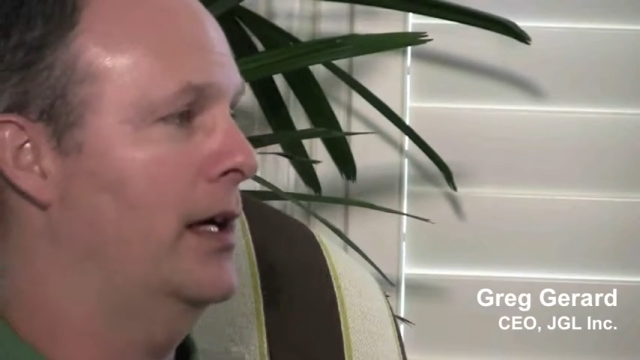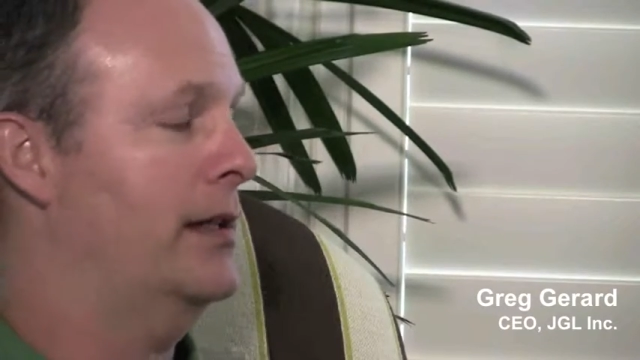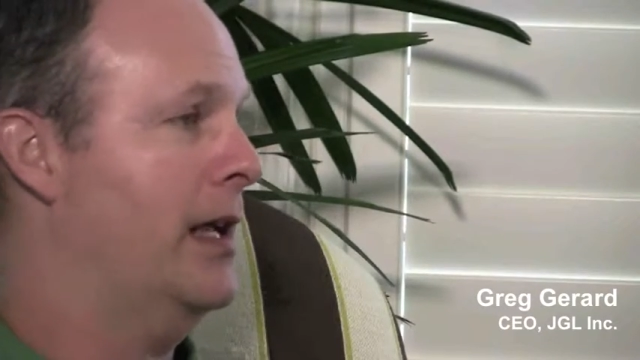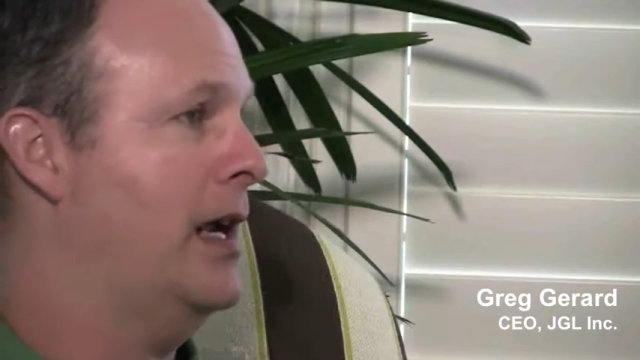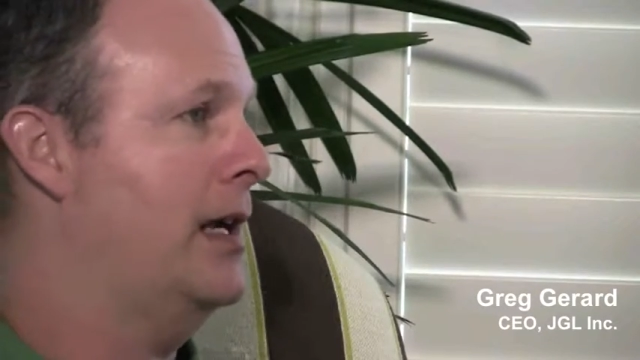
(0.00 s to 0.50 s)

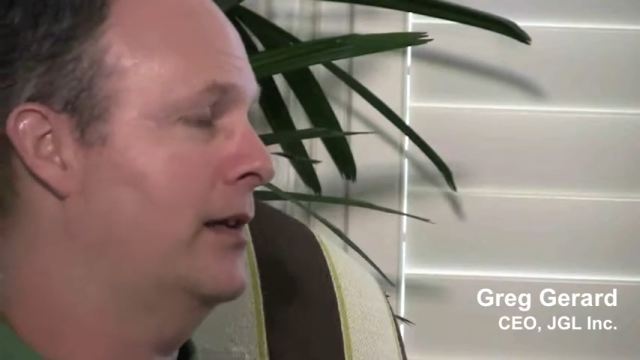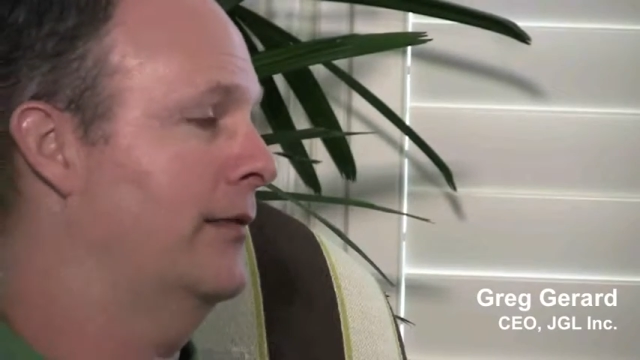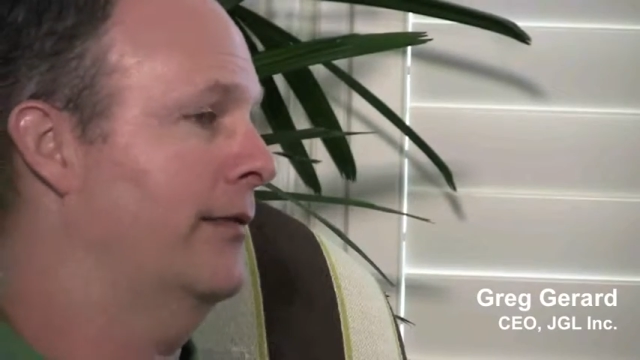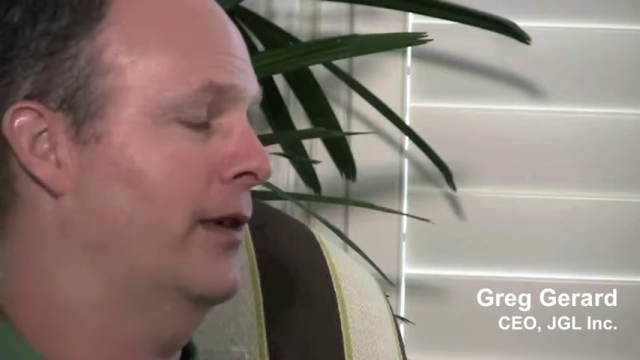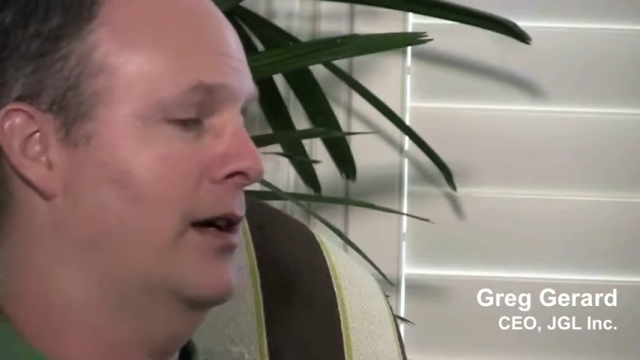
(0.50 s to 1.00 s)
State,
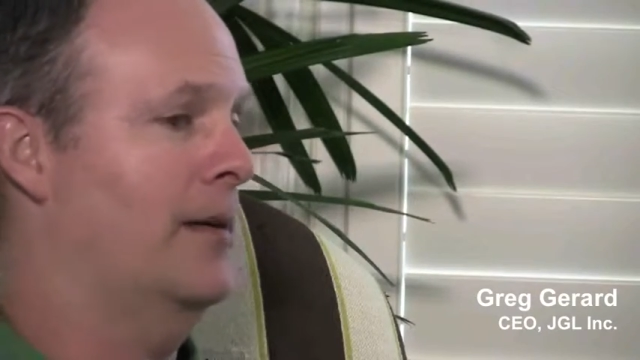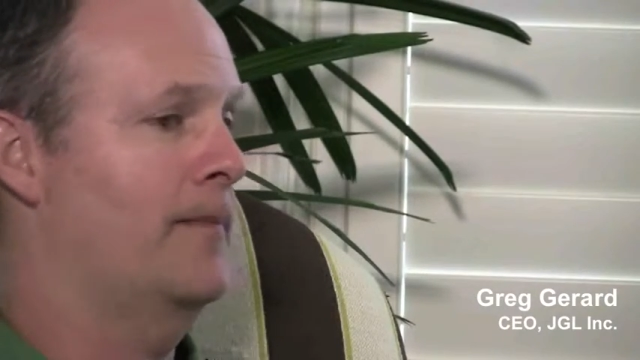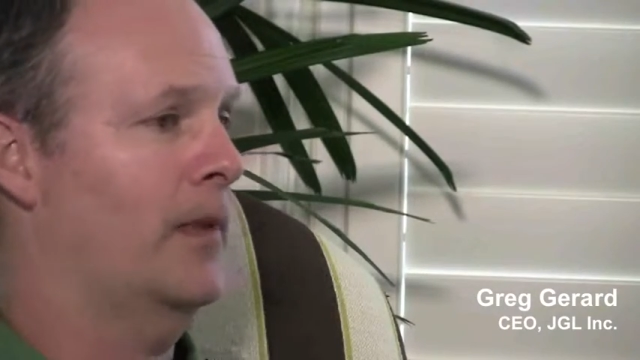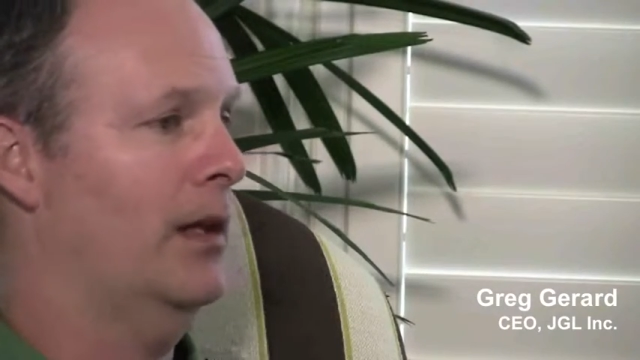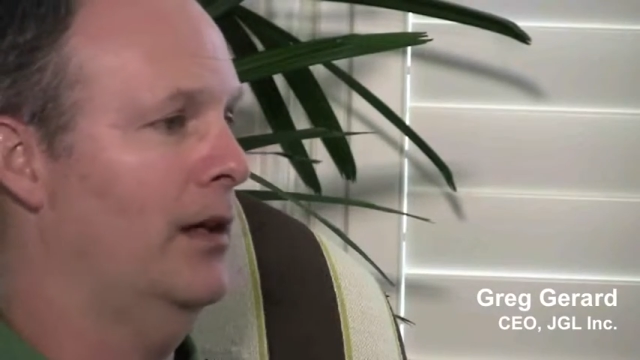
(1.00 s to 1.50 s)
and
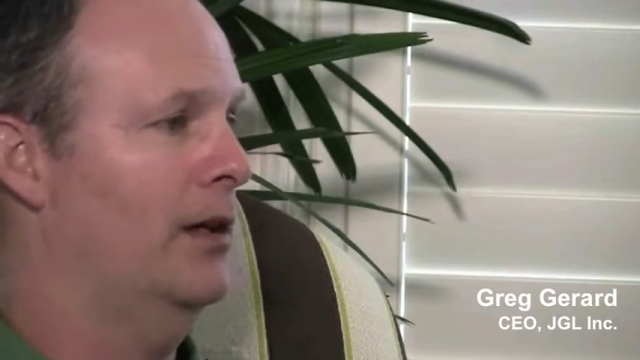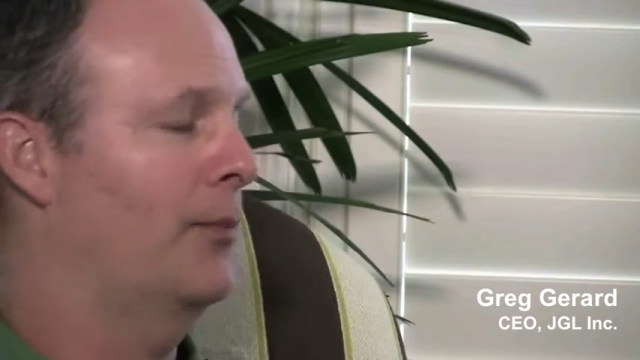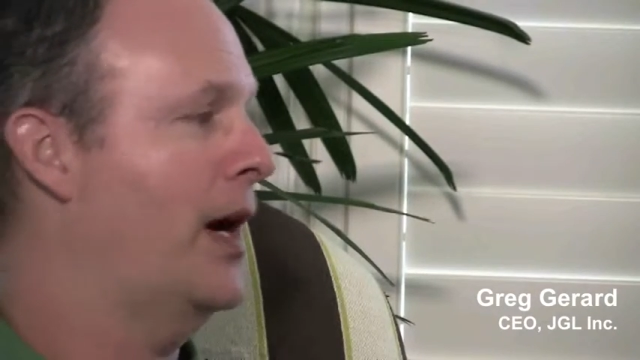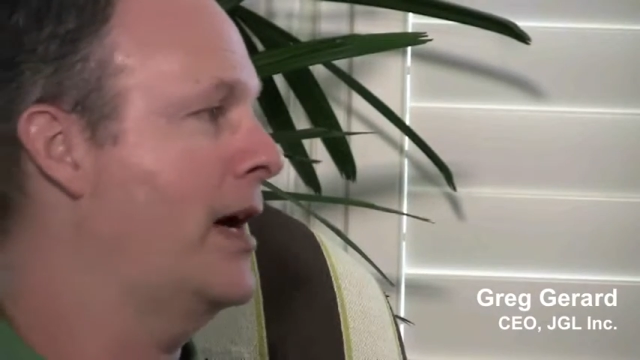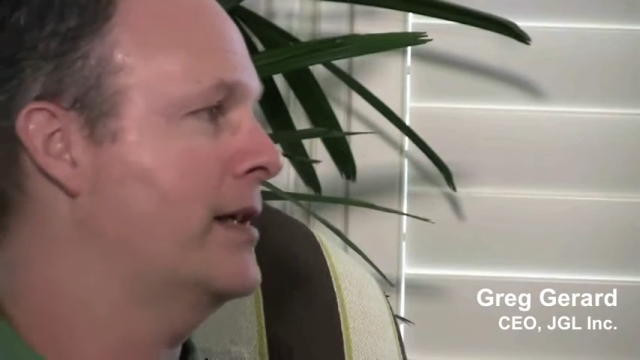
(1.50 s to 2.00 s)
from
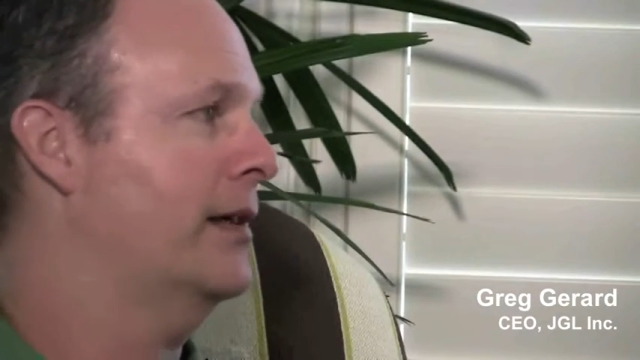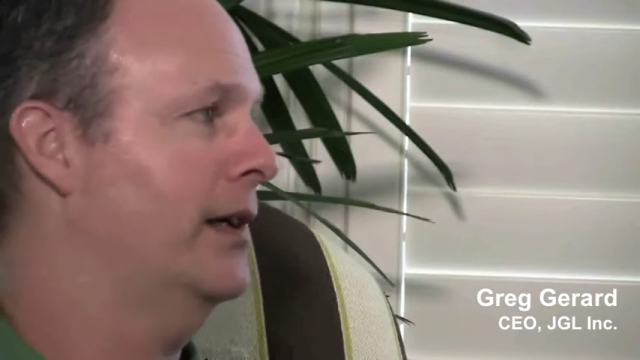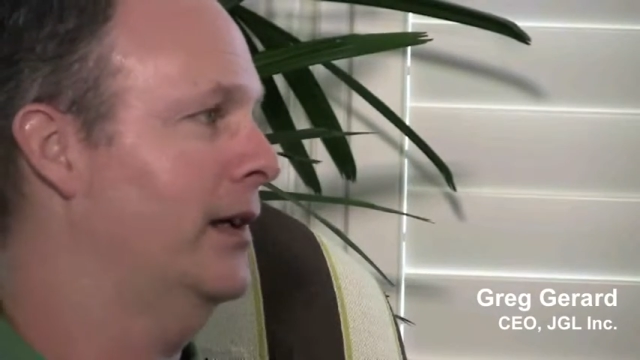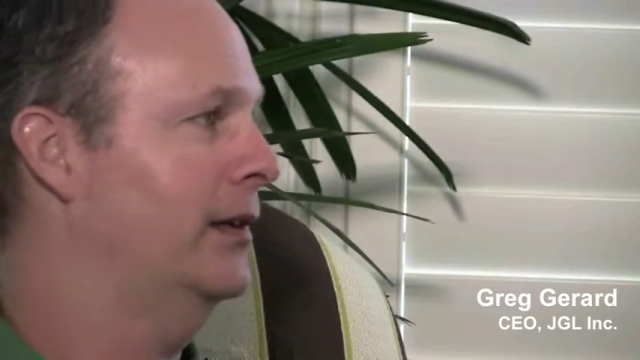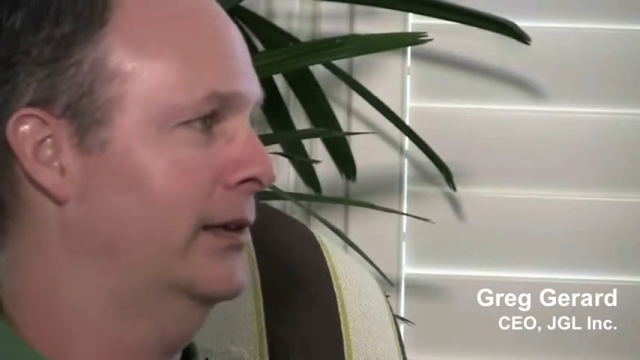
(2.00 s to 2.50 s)

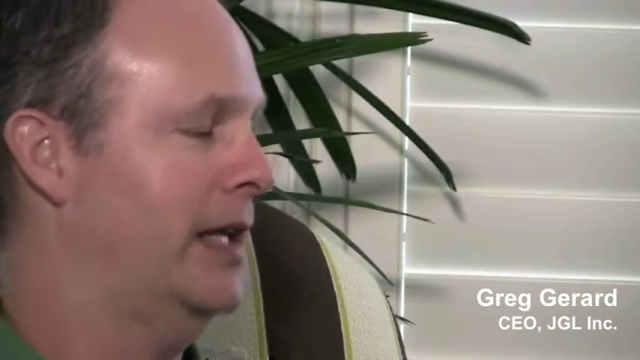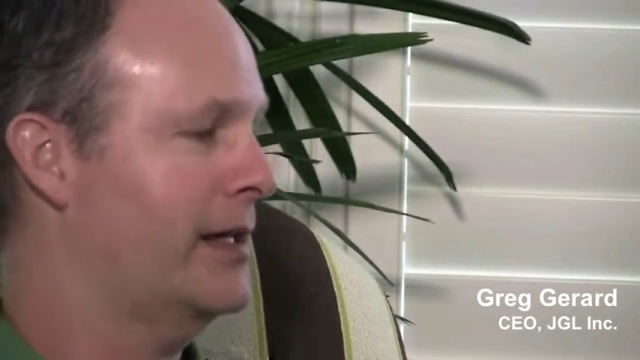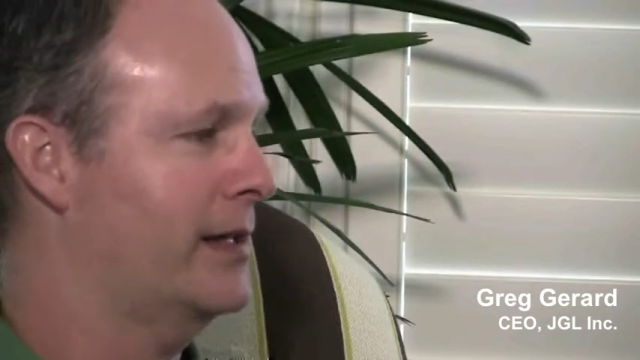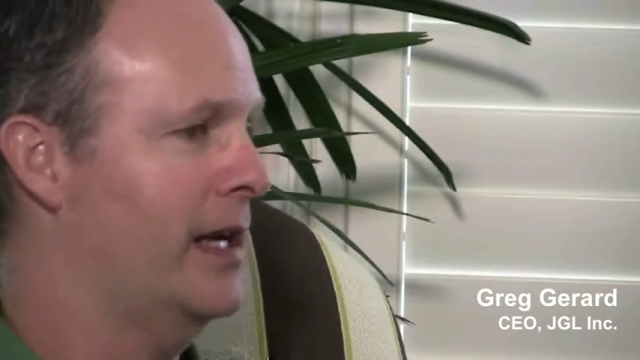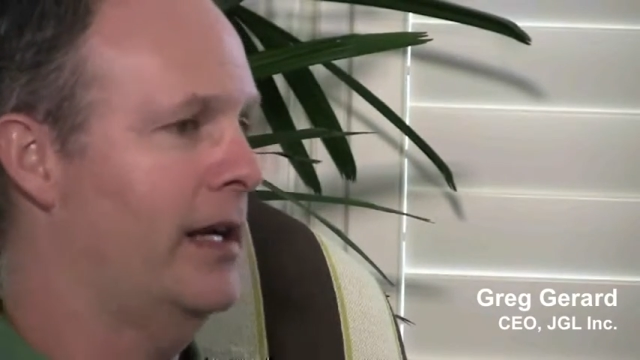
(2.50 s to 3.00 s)
Nebraska and
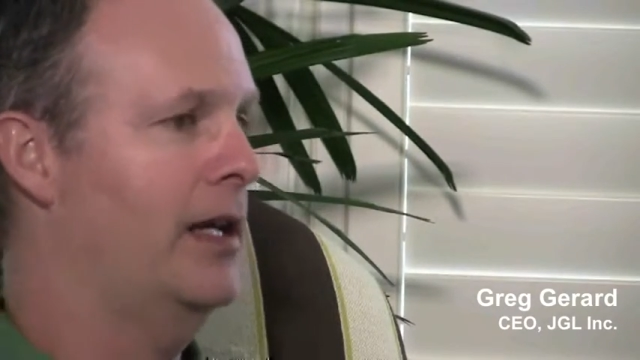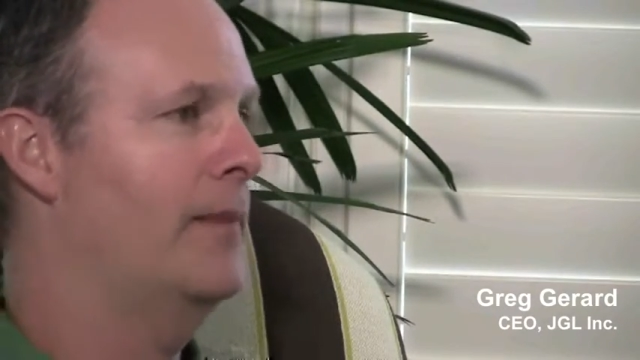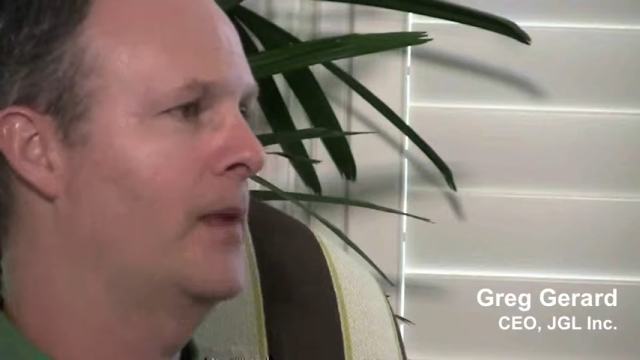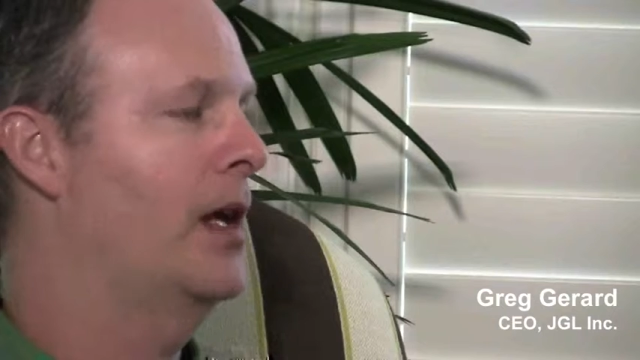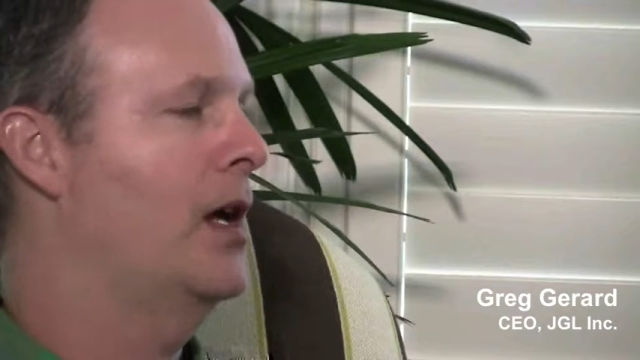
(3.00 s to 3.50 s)
Texas
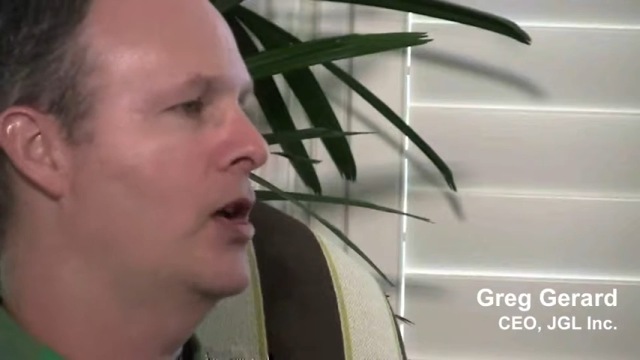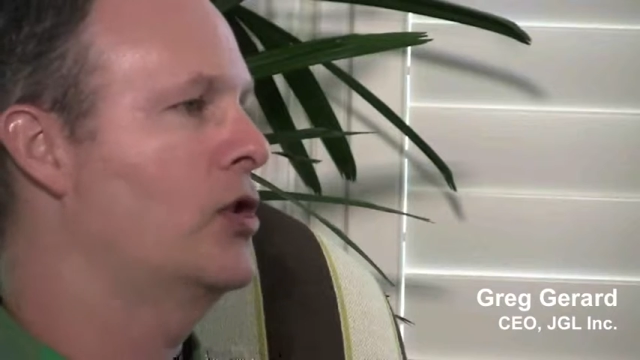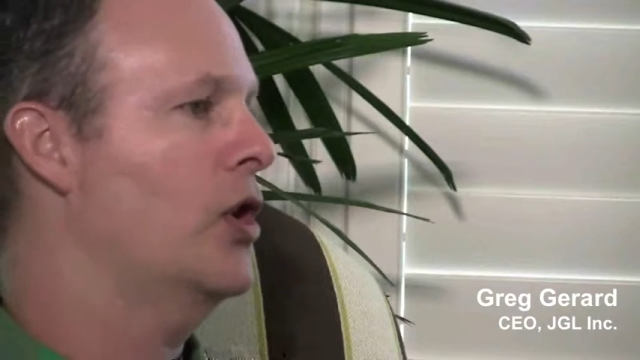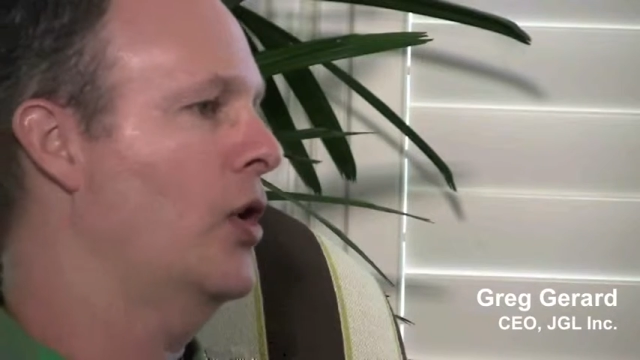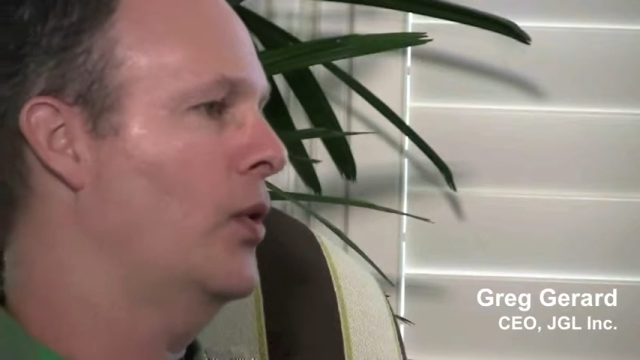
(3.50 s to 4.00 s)
A&M.
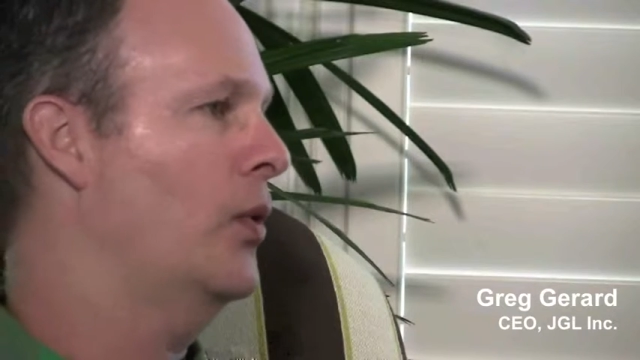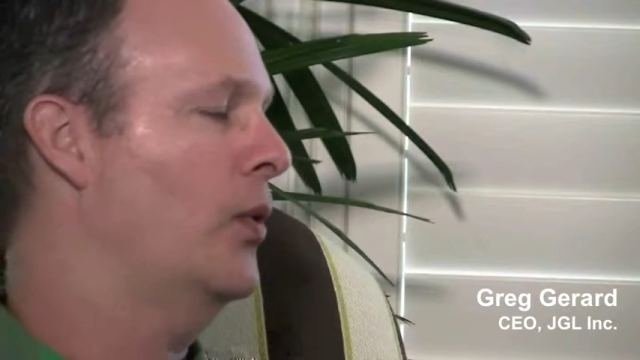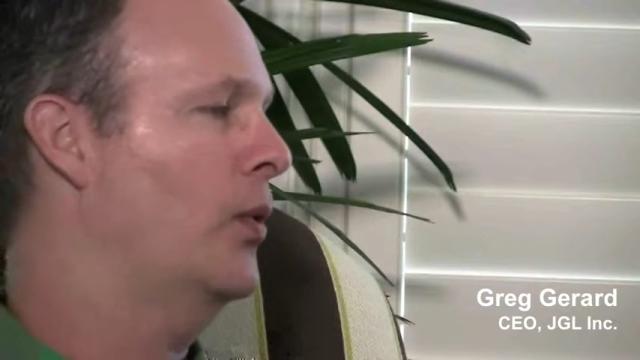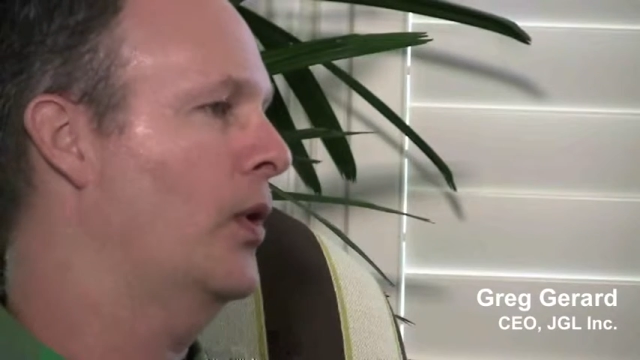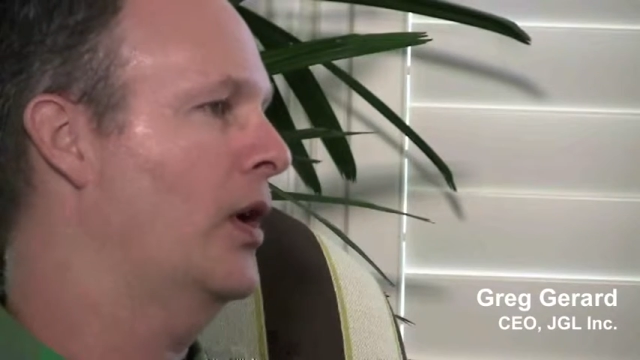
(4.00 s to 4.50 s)
So,